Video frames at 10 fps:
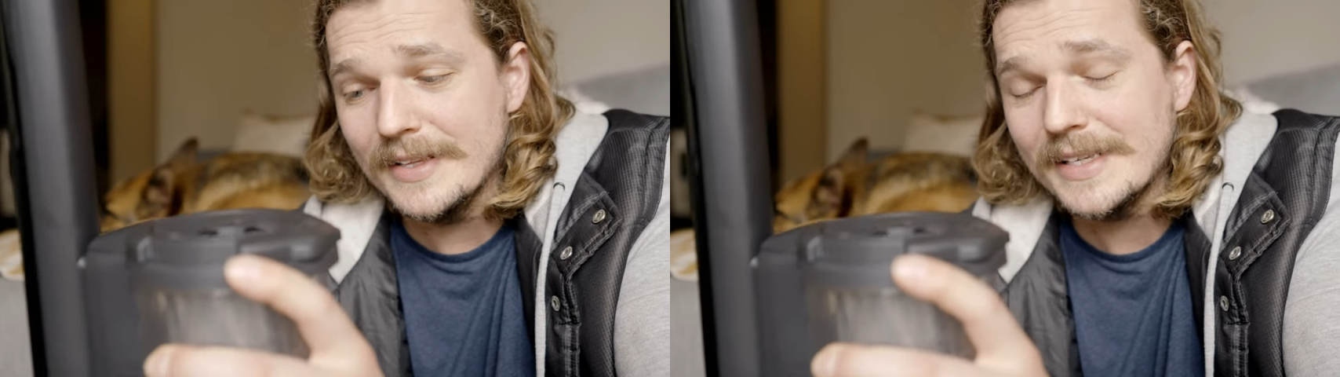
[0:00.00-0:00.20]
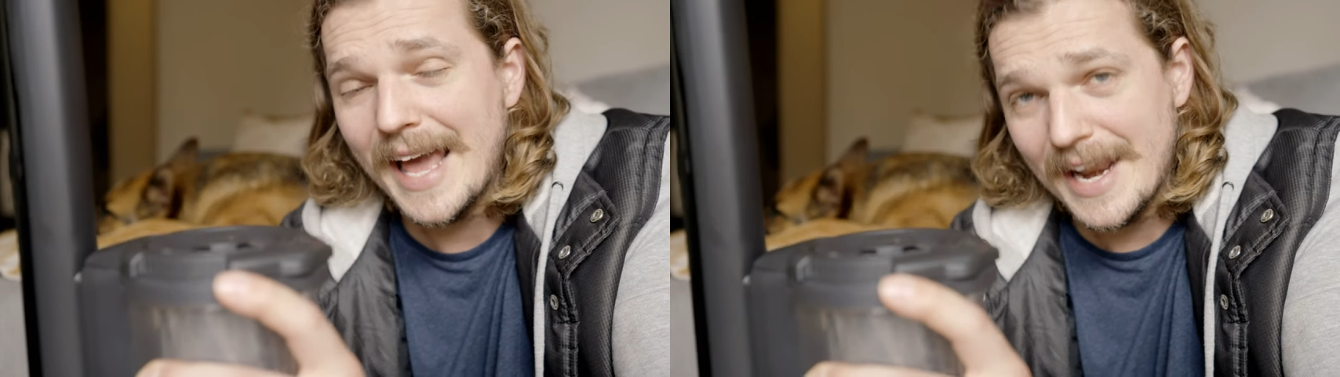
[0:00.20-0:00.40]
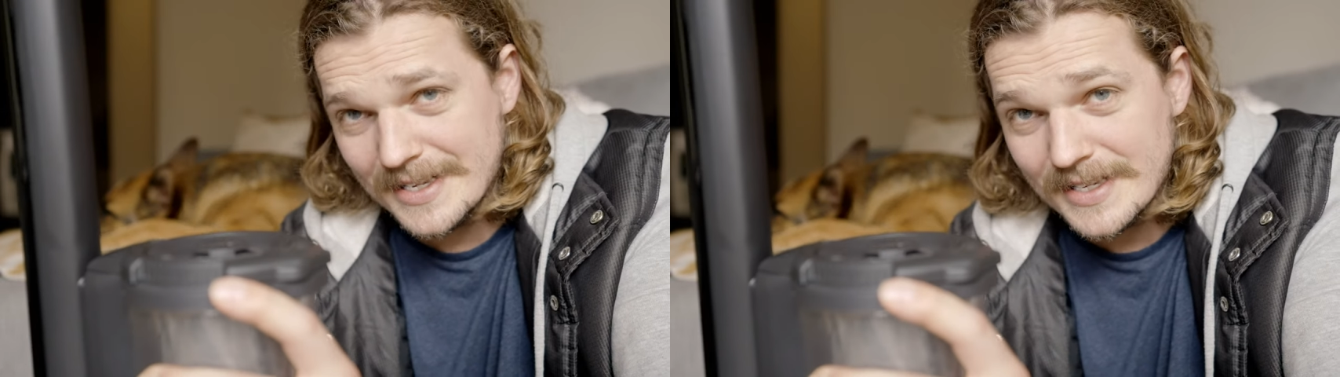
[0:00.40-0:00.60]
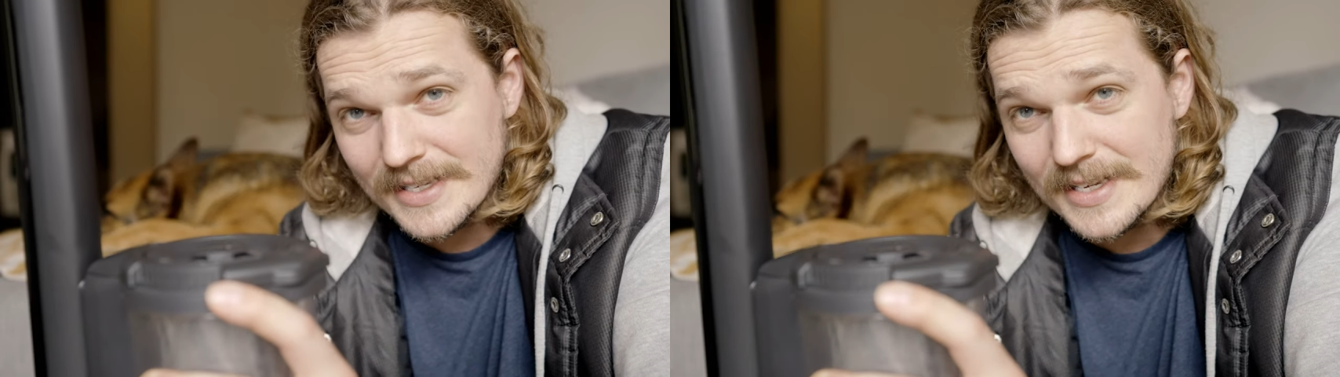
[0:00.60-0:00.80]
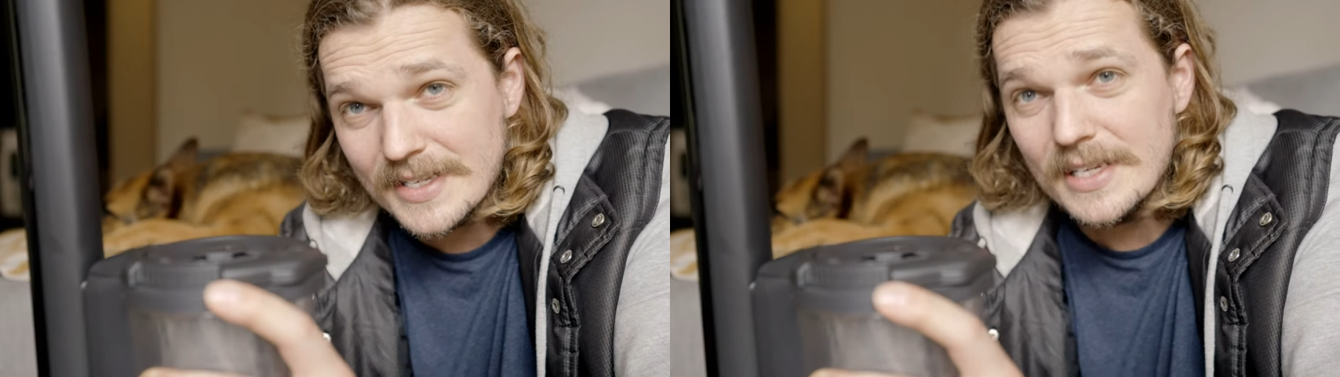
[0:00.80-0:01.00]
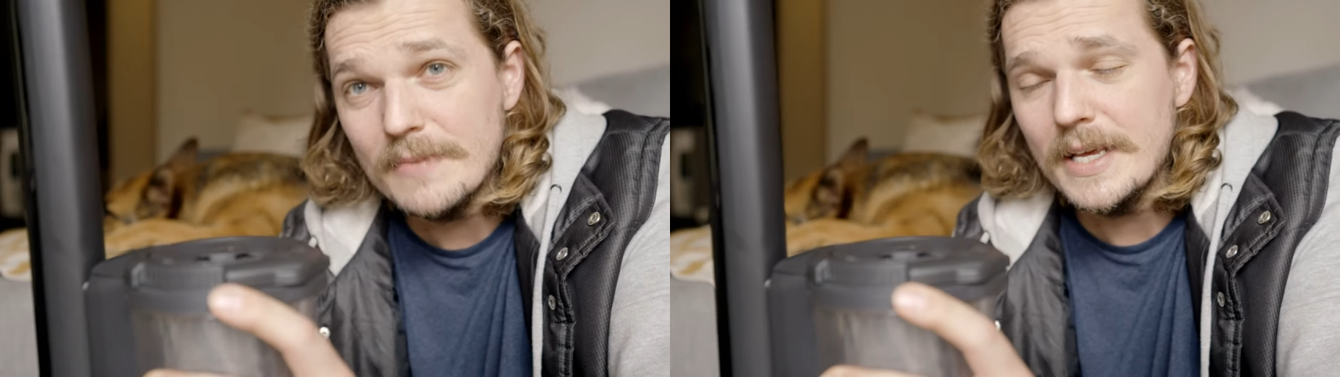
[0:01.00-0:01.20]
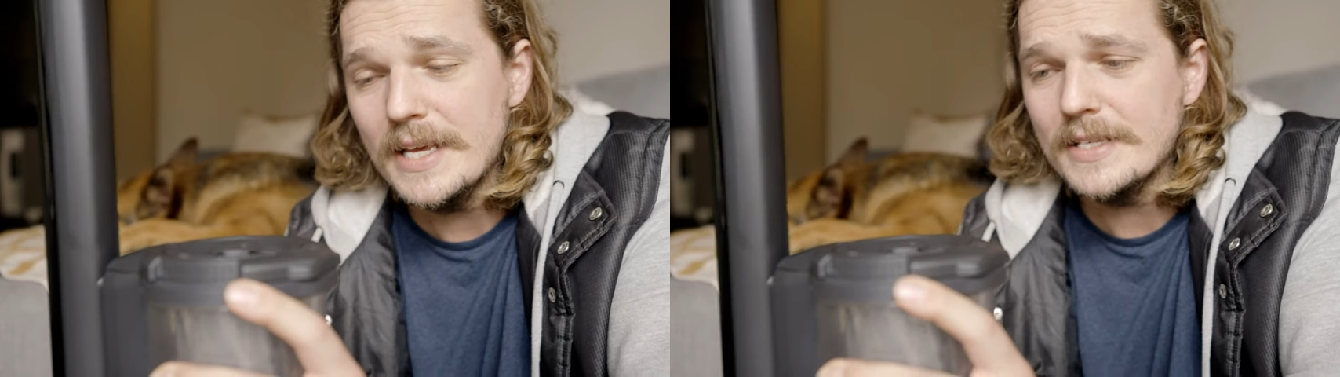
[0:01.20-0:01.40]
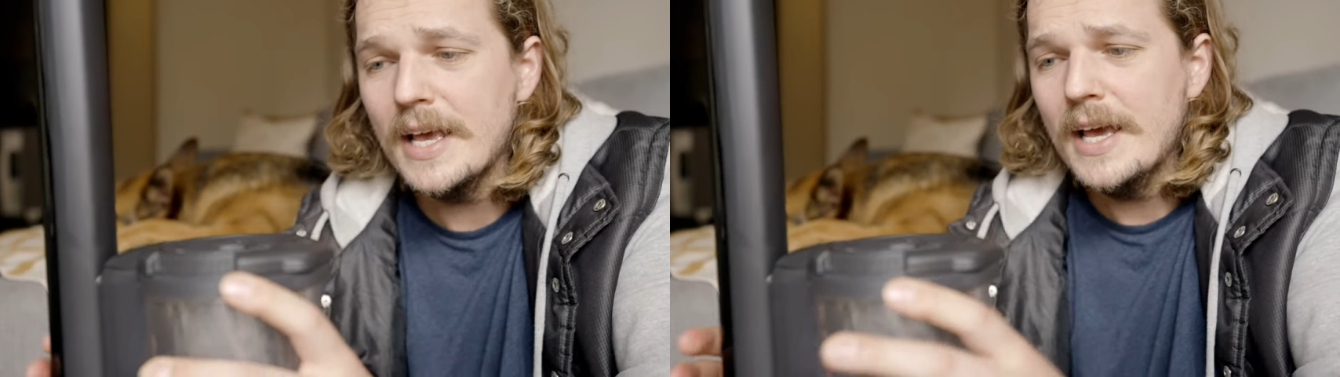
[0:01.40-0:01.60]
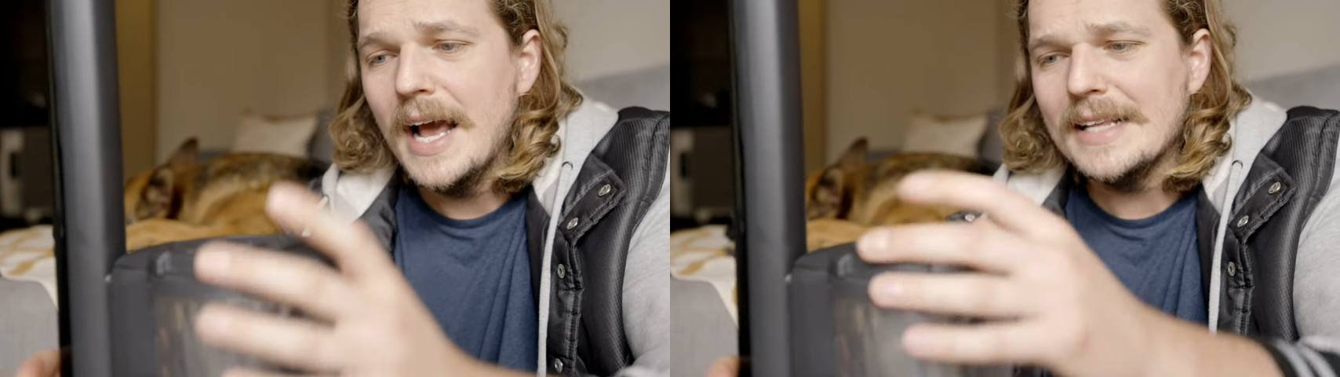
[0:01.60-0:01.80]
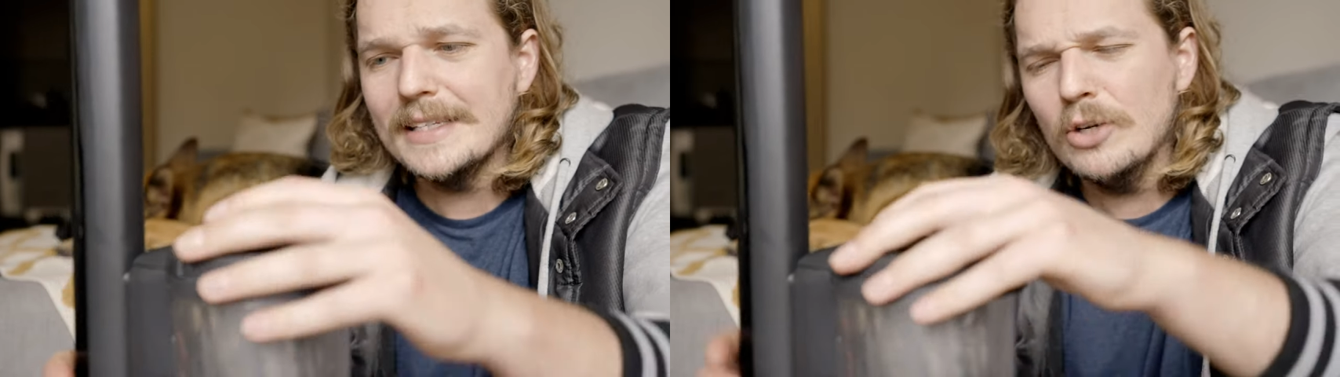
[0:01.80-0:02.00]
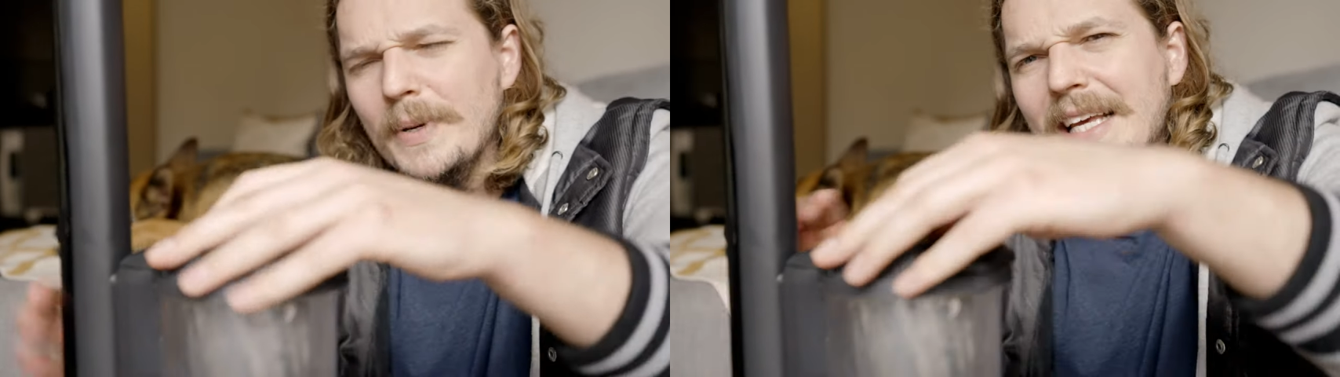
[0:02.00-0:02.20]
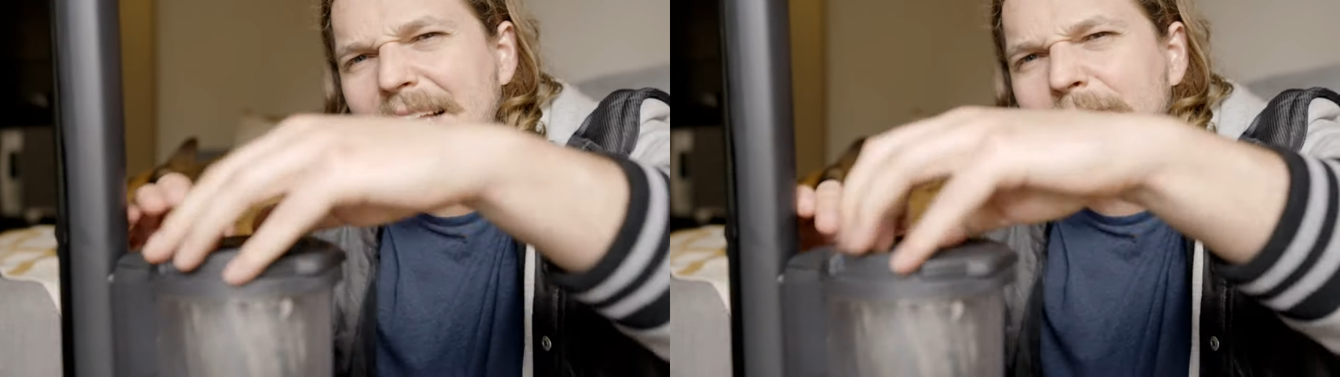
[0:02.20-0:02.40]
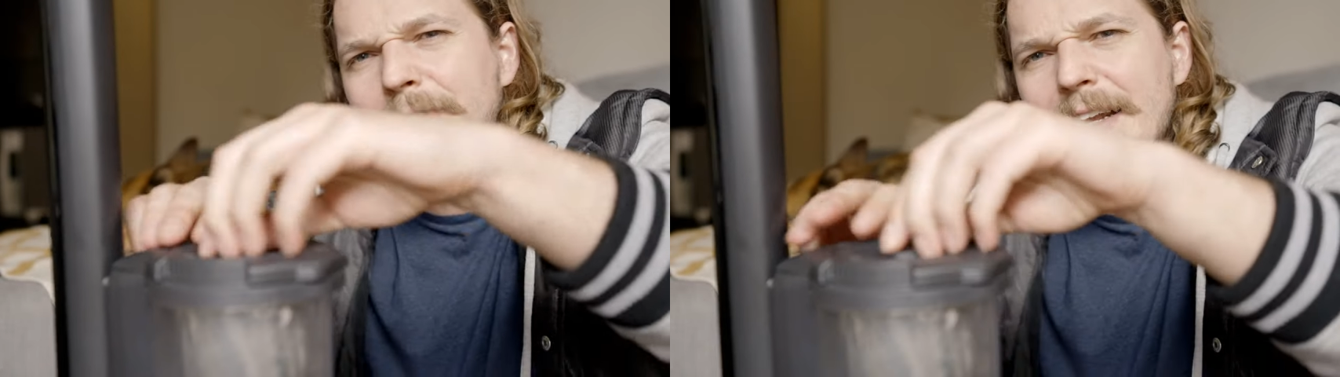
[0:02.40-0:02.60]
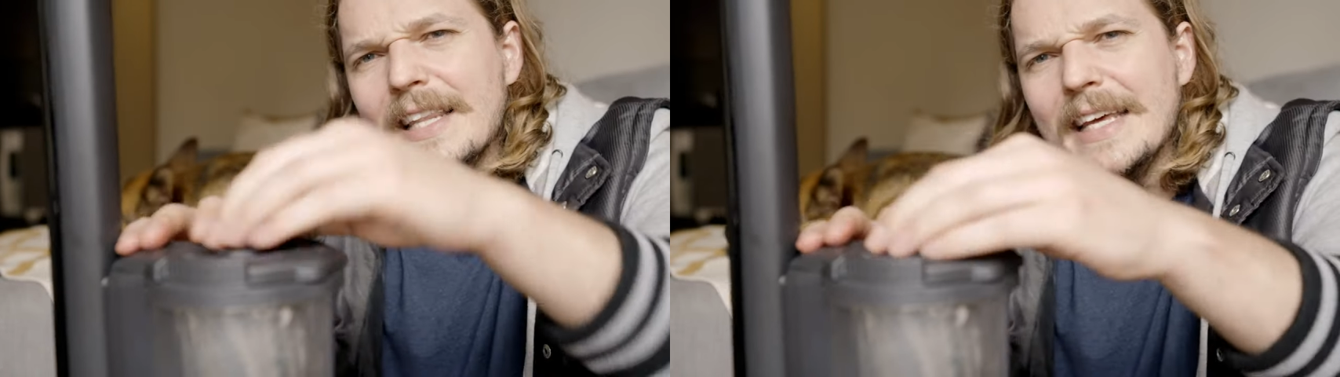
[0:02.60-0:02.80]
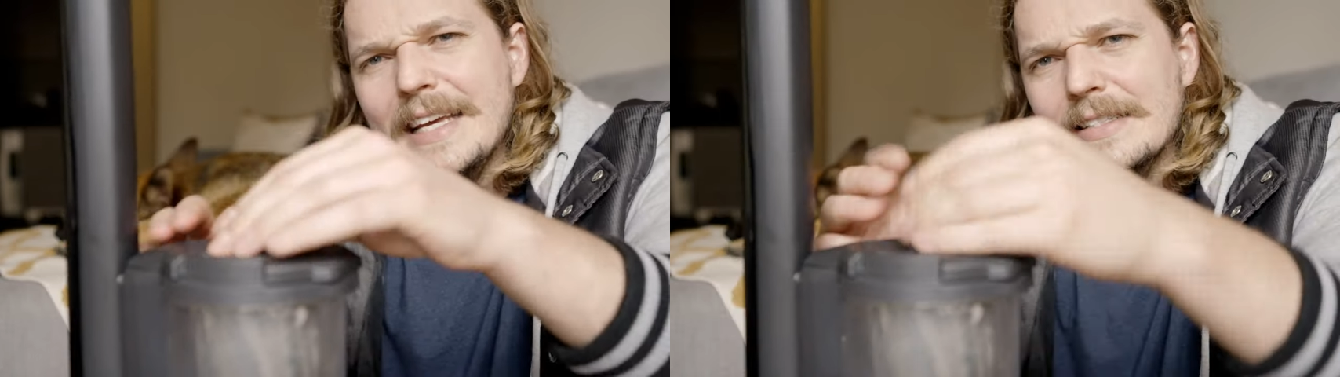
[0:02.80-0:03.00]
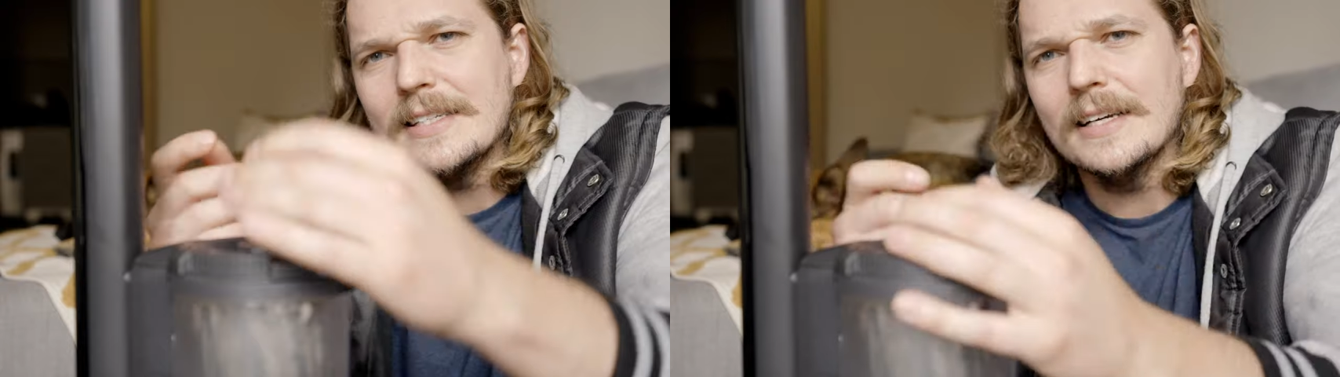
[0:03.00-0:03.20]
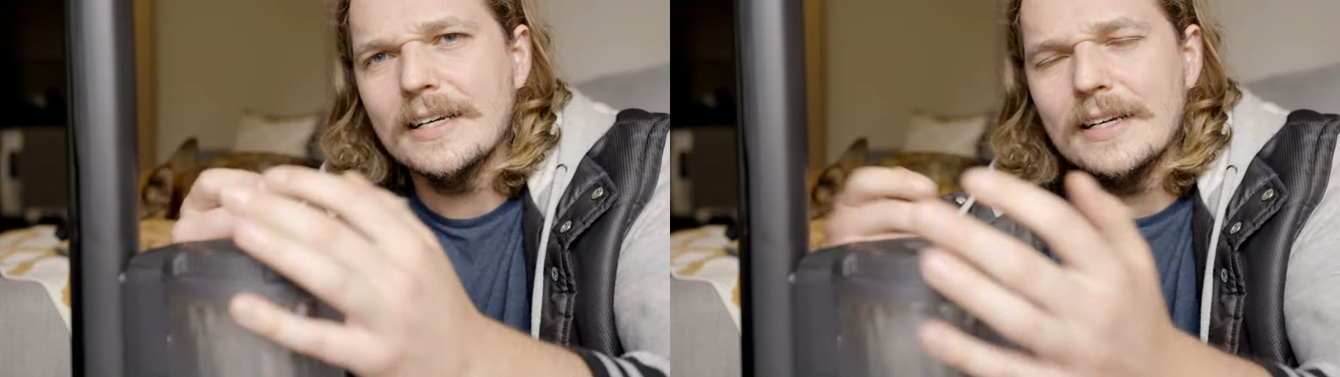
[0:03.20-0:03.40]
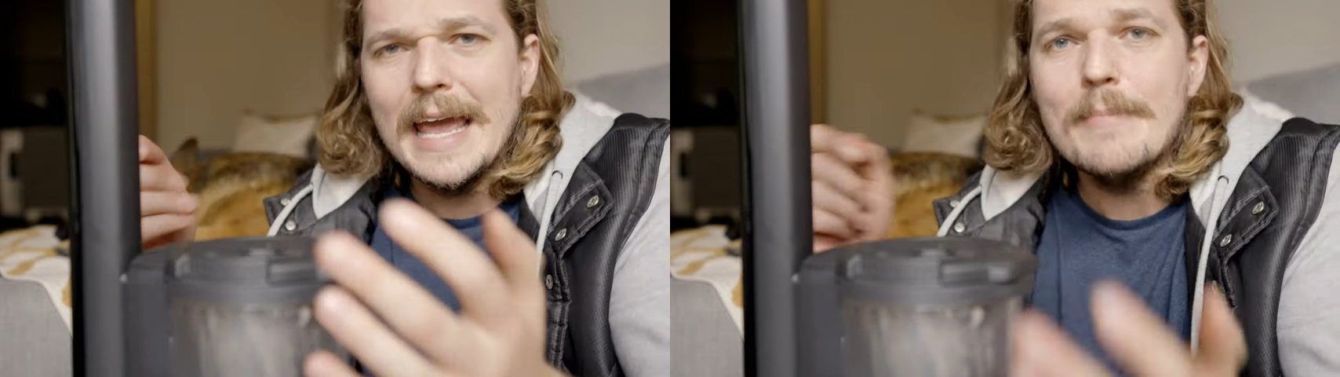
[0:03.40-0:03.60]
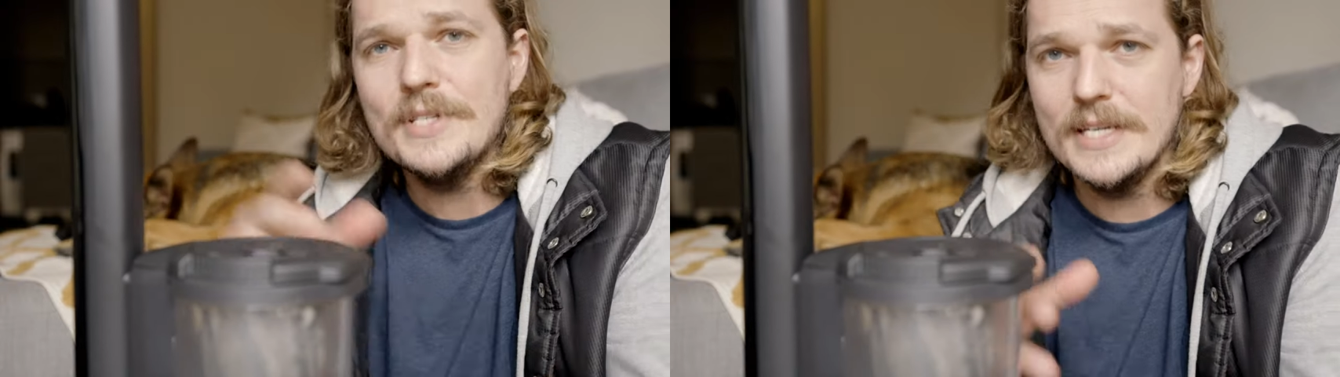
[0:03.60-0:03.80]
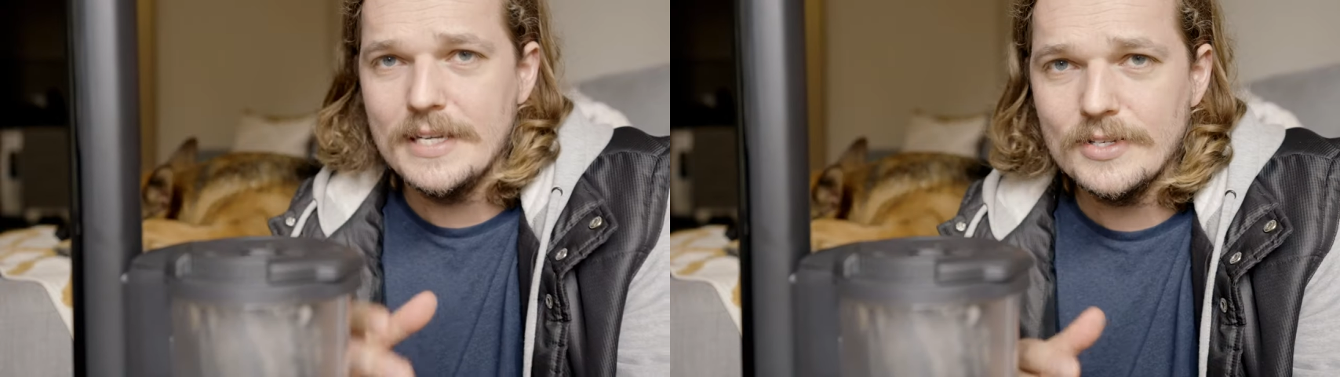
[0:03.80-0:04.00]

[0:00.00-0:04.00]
canister system is it's a little bit fiddly to empty.